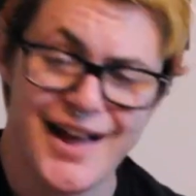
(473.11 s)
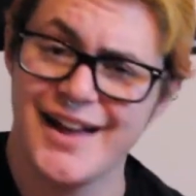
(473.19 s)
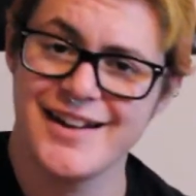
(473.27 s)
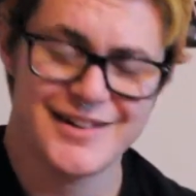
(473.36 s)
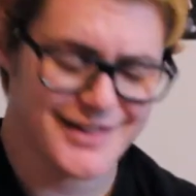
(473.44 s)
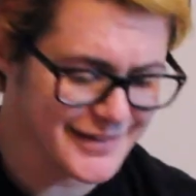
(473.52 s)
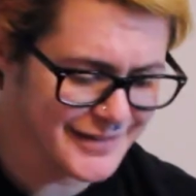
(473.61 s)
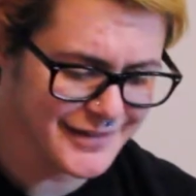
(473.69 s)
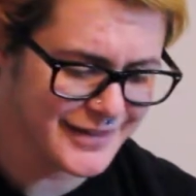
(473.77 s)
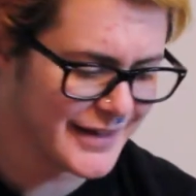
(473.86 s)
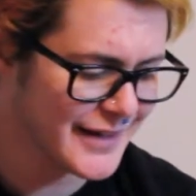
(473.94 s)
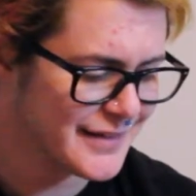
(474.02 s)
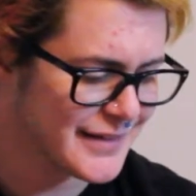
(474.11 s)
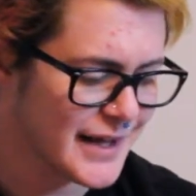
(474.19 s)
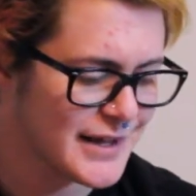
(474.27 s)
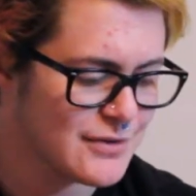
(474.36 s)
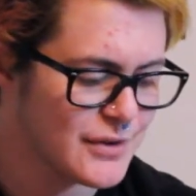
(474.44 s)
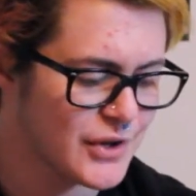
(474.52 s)
And another thing
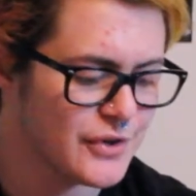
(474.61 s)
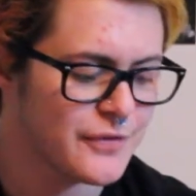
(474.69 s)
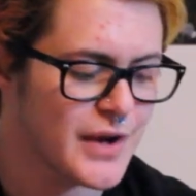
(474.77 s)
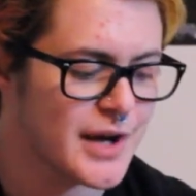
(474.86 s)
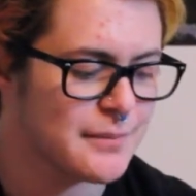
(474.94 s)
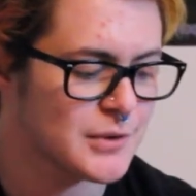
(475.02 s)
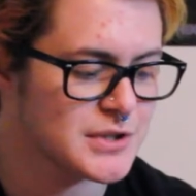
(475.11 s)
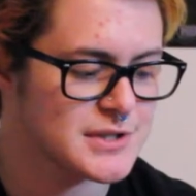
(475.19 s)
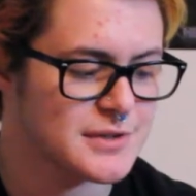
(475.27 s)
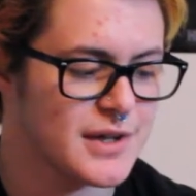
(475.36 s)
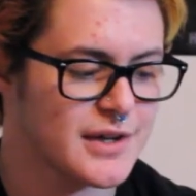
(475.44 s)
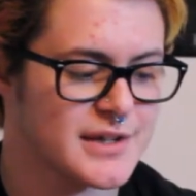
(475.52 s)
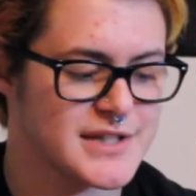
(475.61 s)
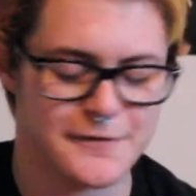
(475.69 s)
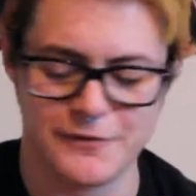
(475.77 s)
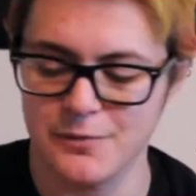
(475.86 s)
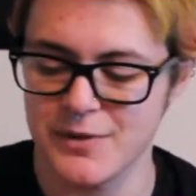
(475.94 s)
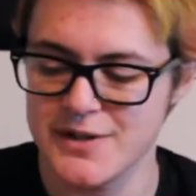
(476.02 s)
that you could have gotten uh,
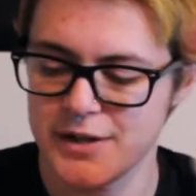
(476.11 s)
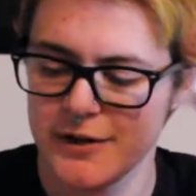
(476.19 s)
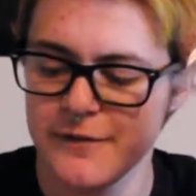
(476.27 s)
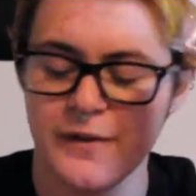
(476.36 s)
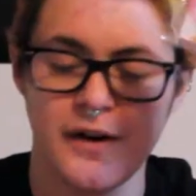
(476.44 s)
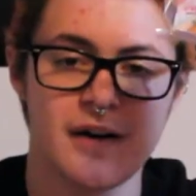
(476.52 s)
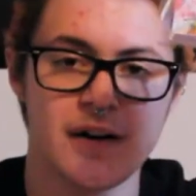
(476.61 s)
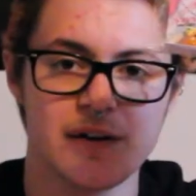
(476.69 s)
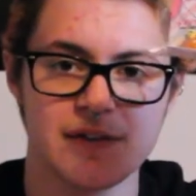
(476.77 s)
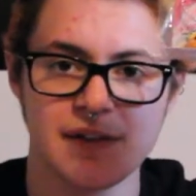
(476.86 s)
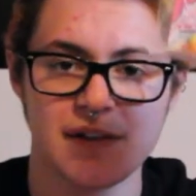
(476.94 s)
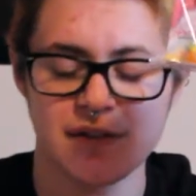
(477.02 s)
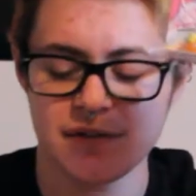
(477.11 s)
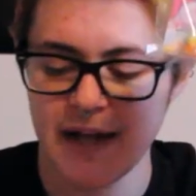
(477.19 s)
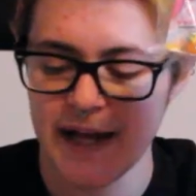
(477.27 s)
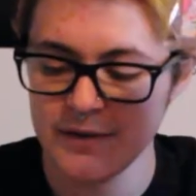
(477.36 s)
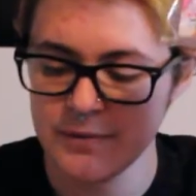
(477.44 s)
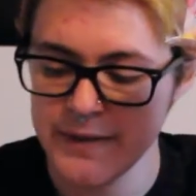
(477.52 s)
different ones of are the little
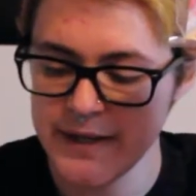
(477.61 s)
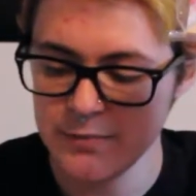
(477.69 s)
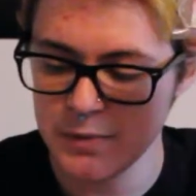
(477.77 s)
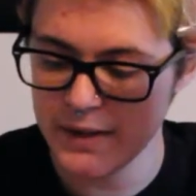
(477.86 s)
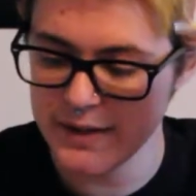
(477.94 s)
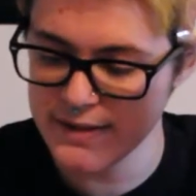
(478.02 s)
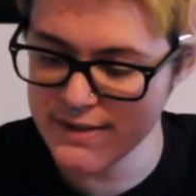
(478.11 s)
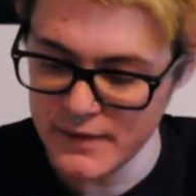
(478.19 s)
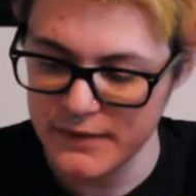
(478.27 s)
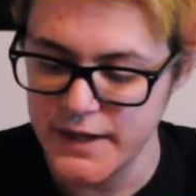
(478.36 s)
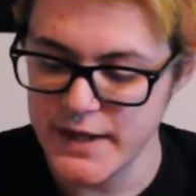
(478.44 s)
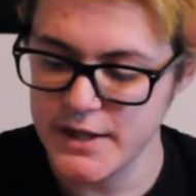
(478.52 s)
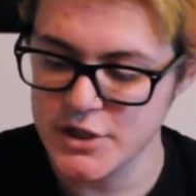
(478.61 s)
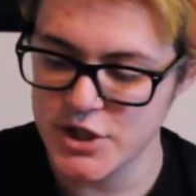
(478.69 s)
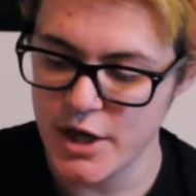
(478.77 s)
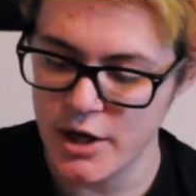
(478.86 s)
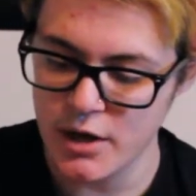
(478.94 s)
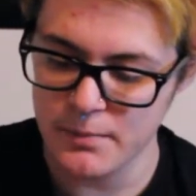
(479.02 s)
Halloween ones. They each
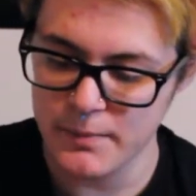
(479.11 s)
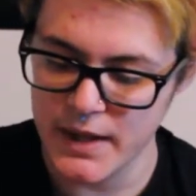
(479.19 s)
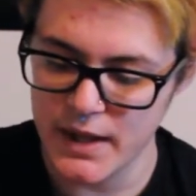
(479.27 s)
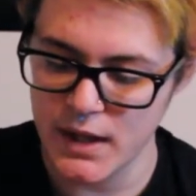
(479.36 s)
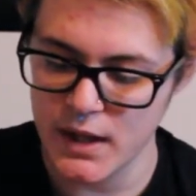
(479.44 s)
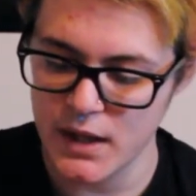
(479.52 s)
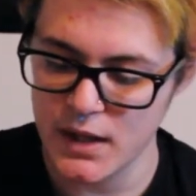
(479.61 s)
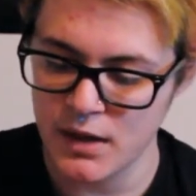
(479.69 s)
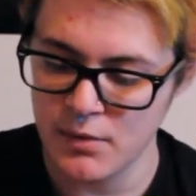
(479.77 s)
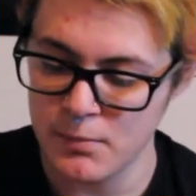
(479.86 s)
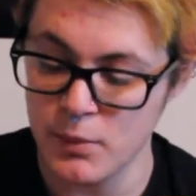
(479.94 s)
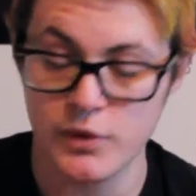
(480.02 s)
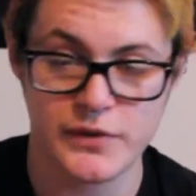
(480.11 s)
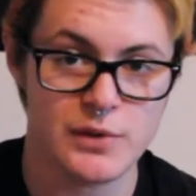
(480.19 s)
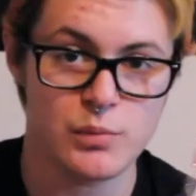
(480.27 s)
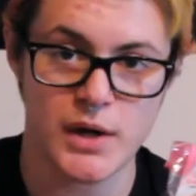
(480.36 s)
come in more than